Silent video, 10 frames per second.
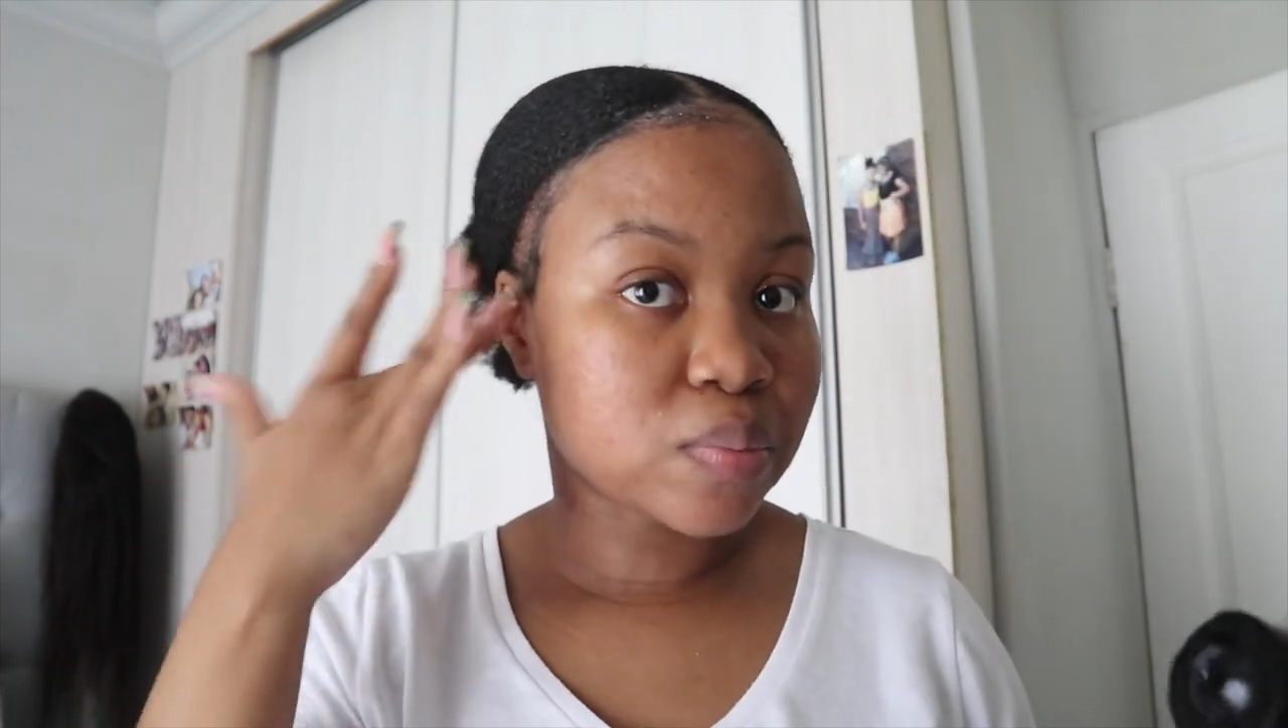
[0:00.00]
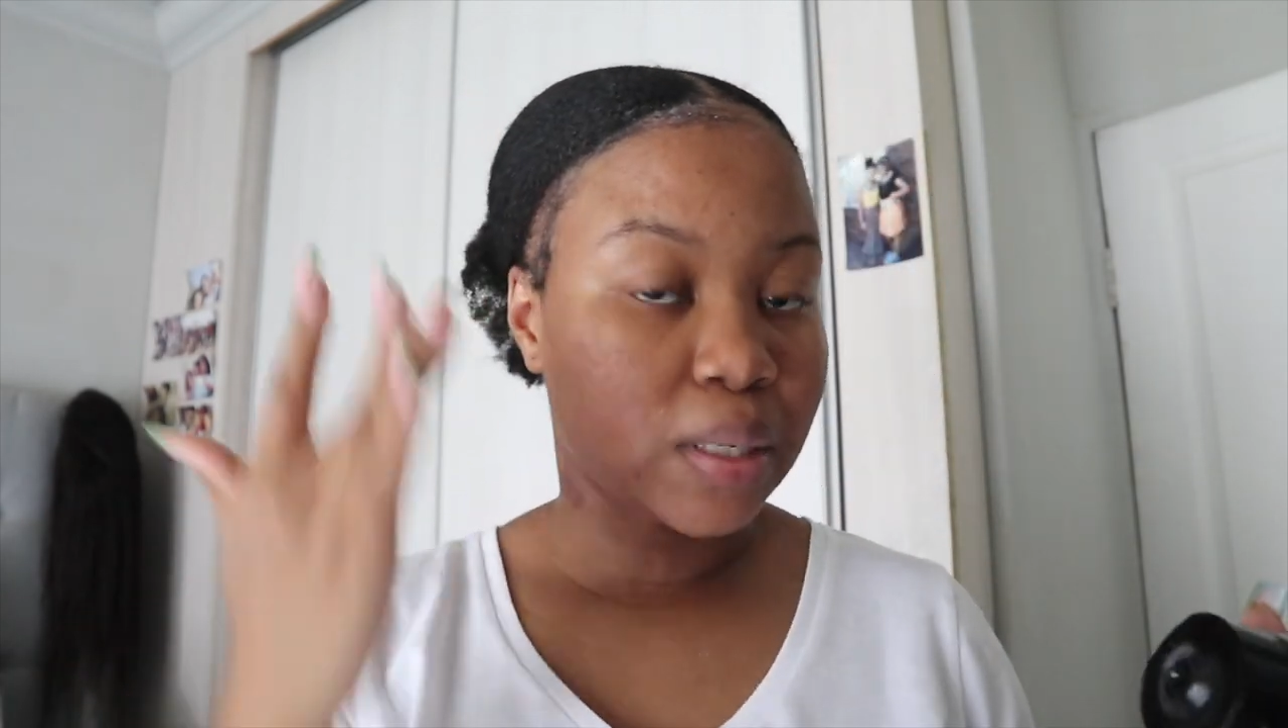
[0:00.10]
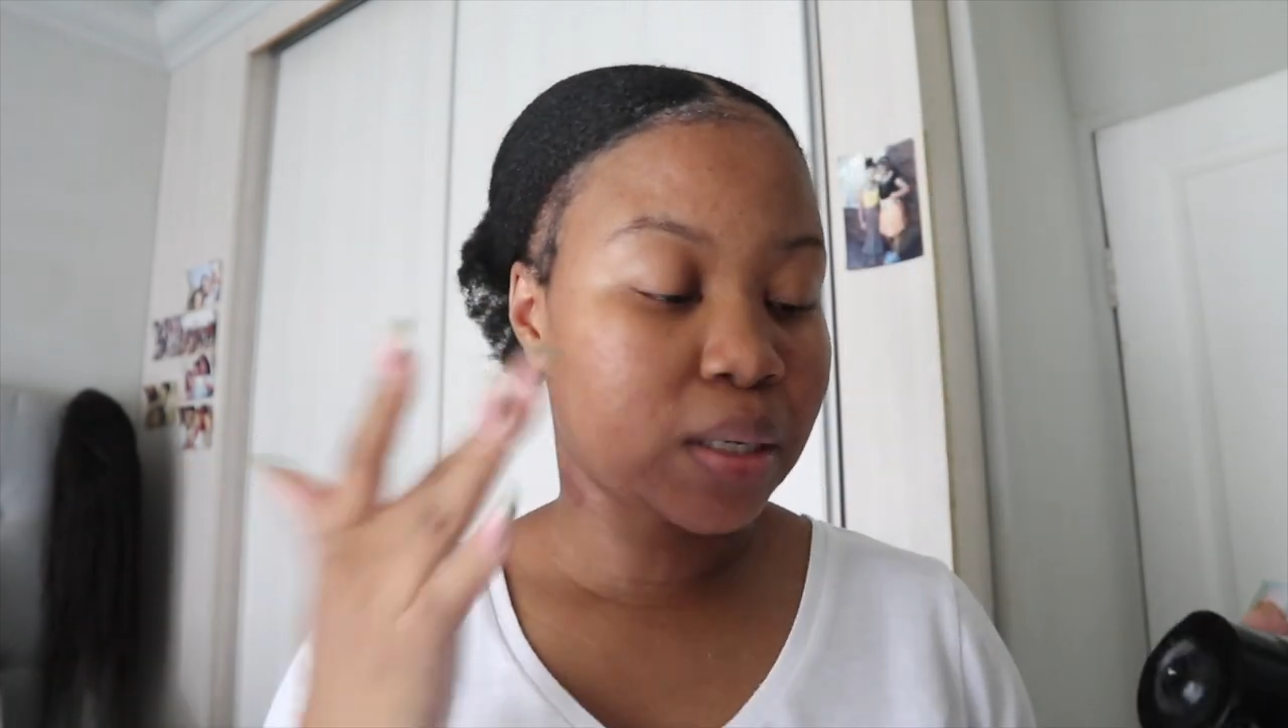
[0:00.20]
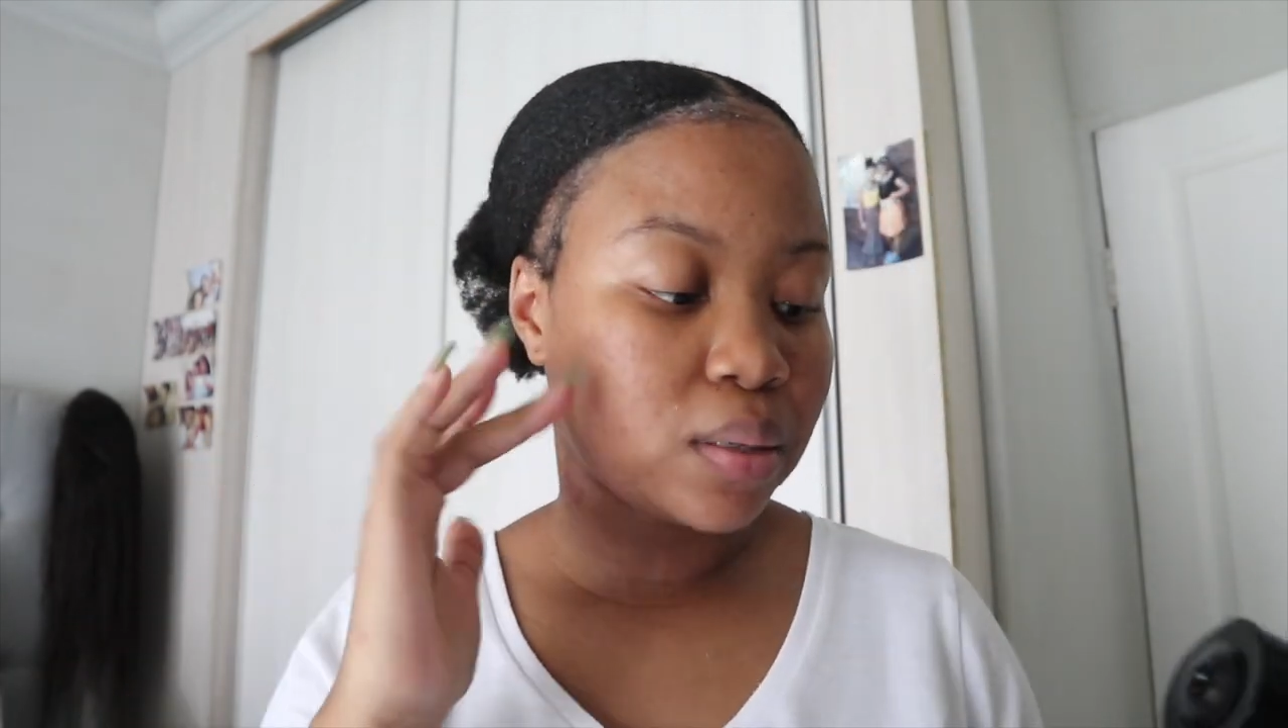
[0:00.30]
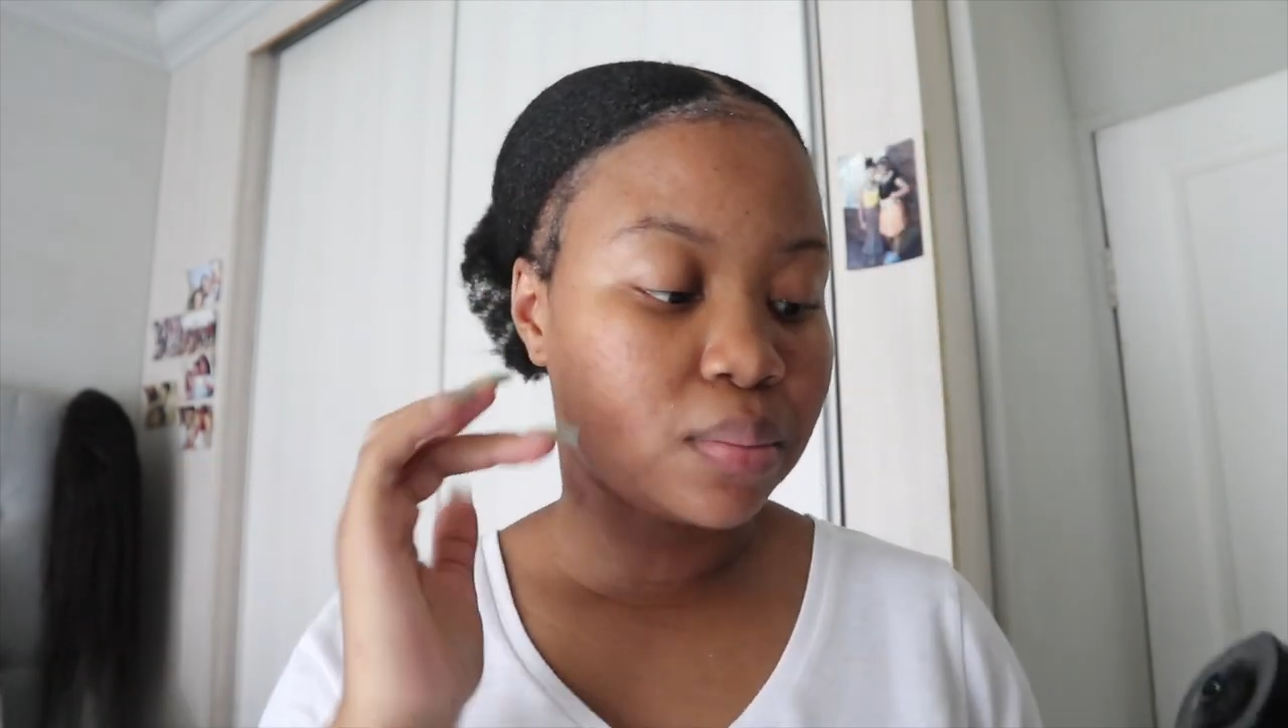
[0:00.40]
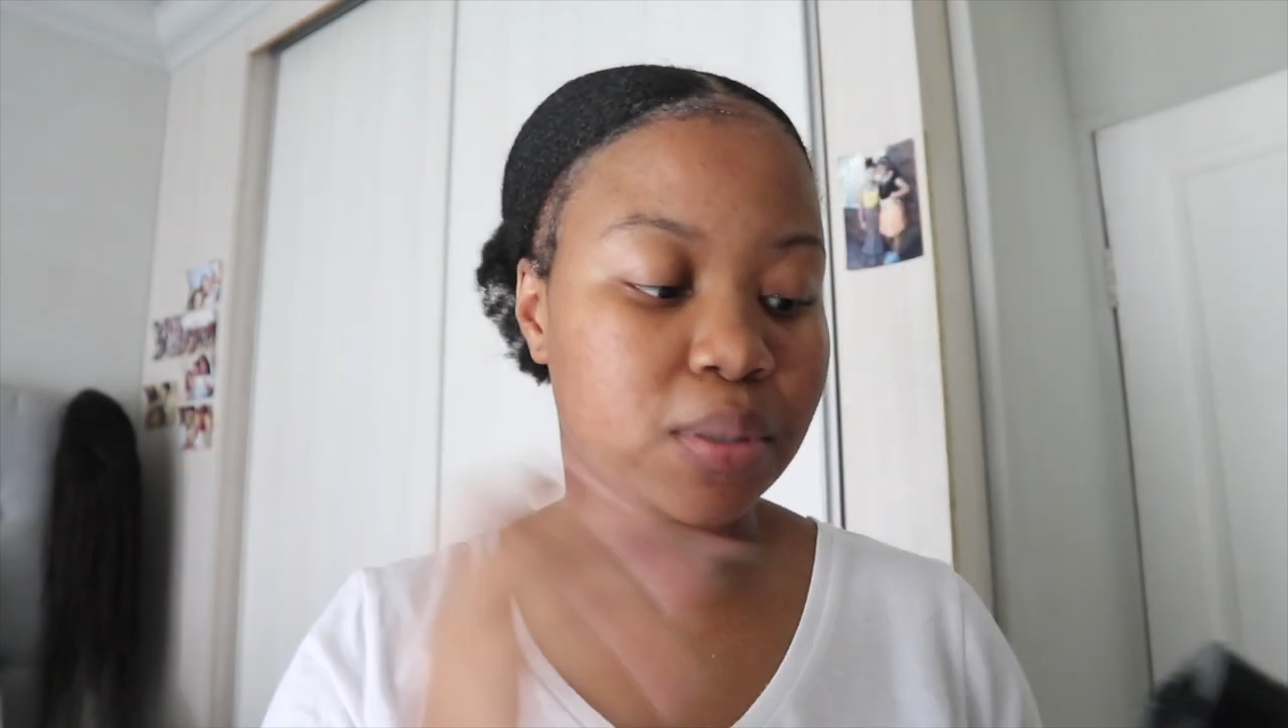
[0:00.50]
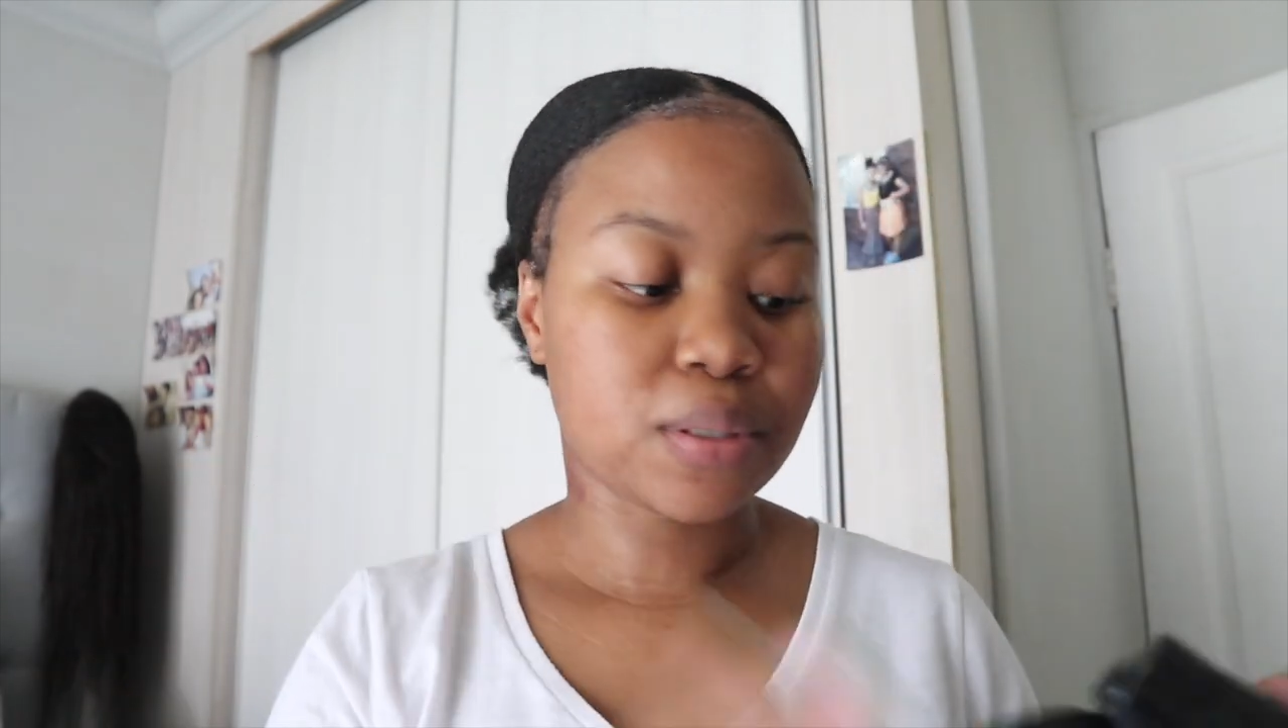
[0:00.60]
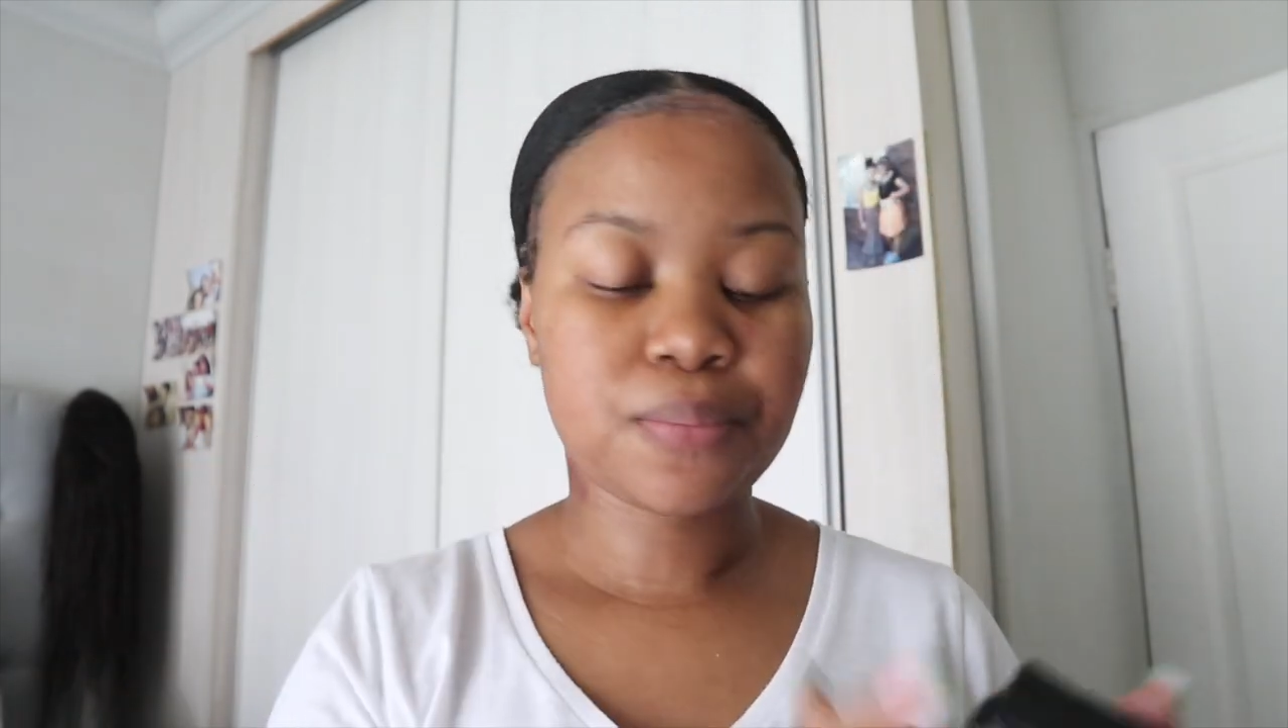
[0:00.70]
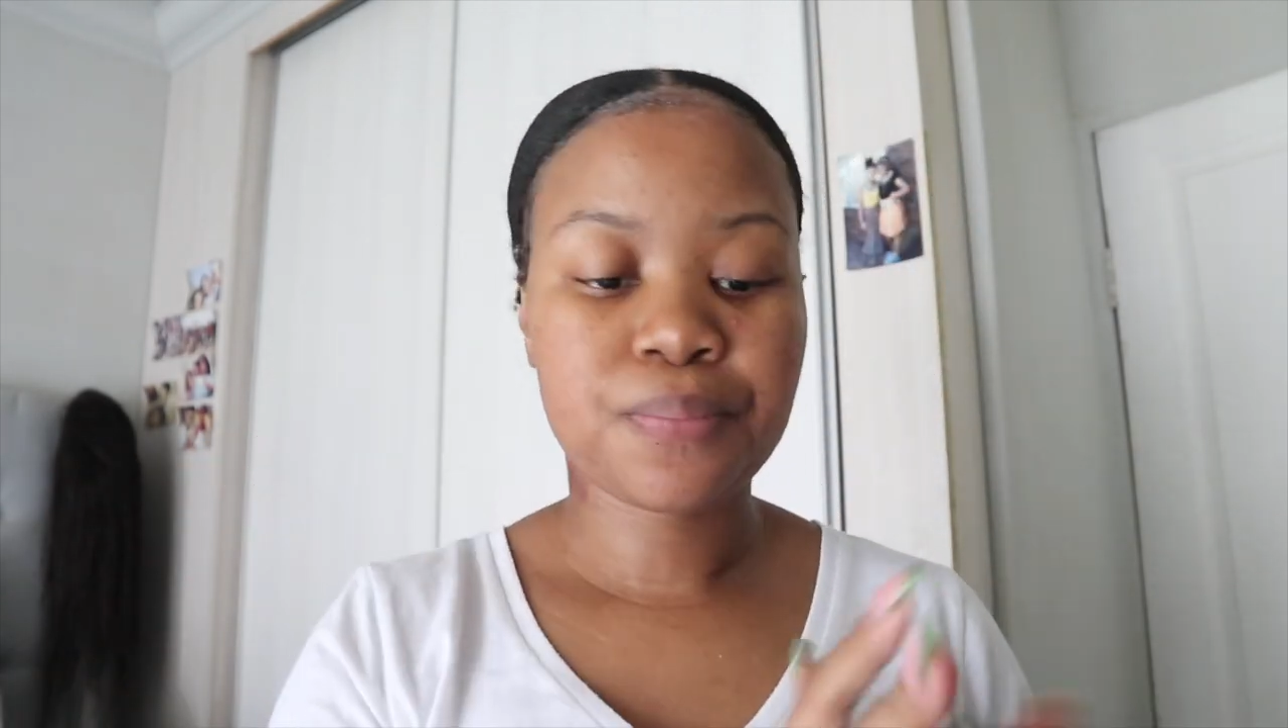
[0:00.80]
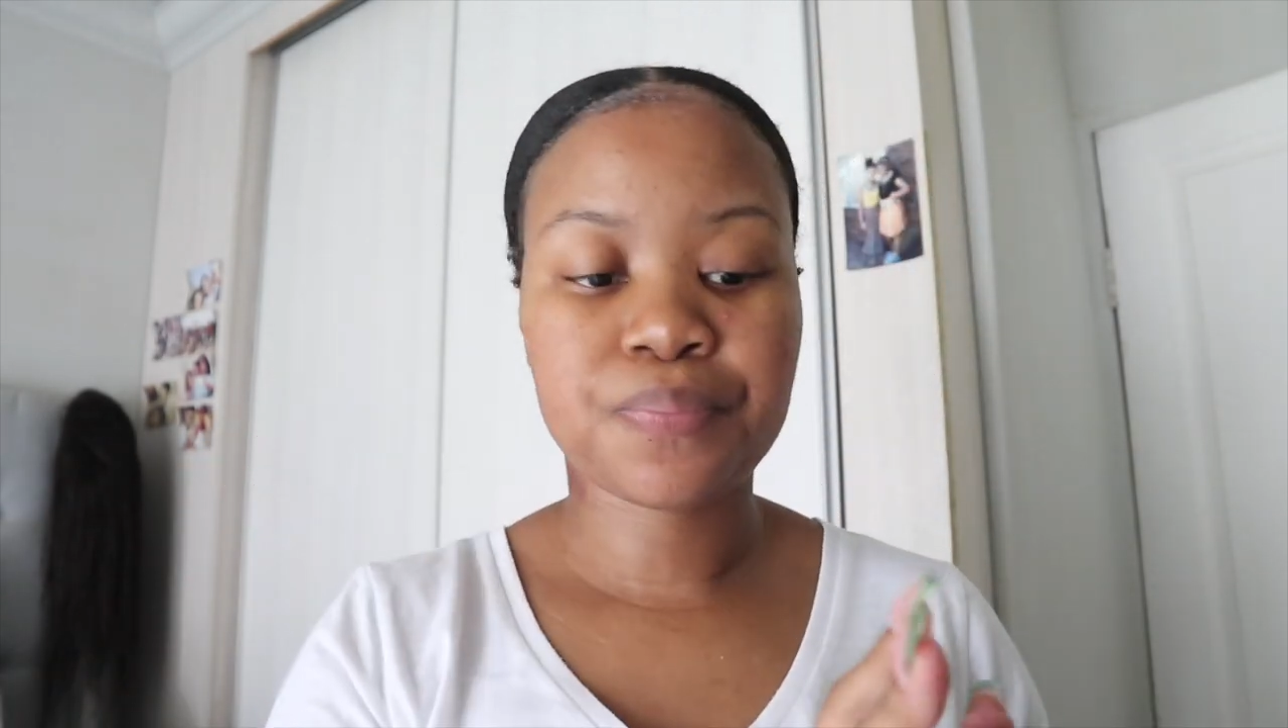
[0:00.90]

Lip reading: my admin.